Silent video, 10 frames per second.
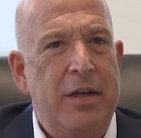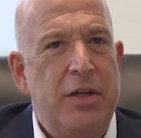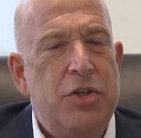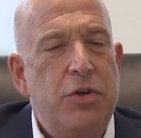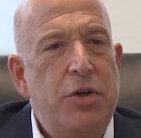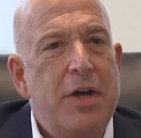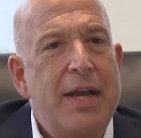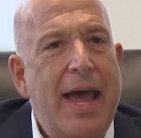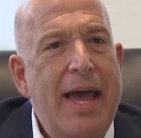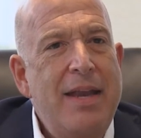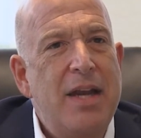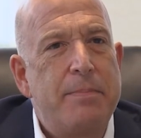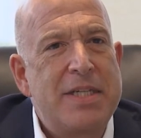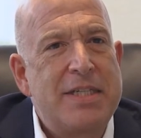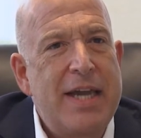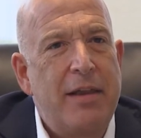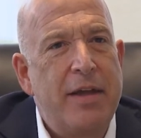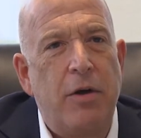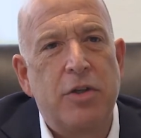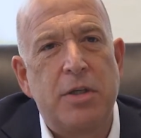So you're going to end up
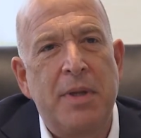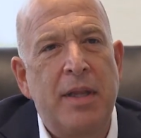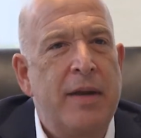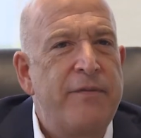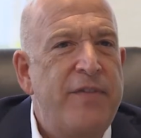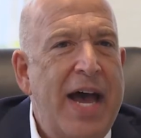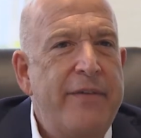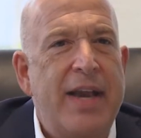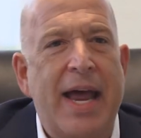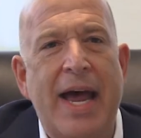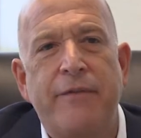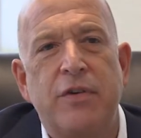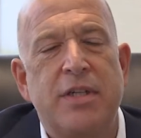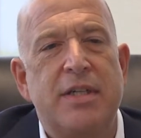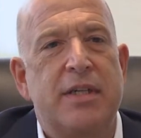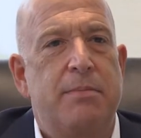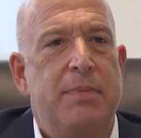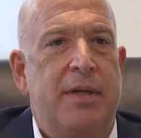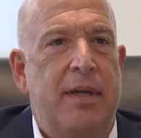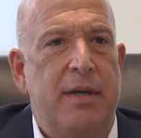selling ultimately at 5.5 or 6
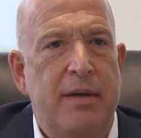million.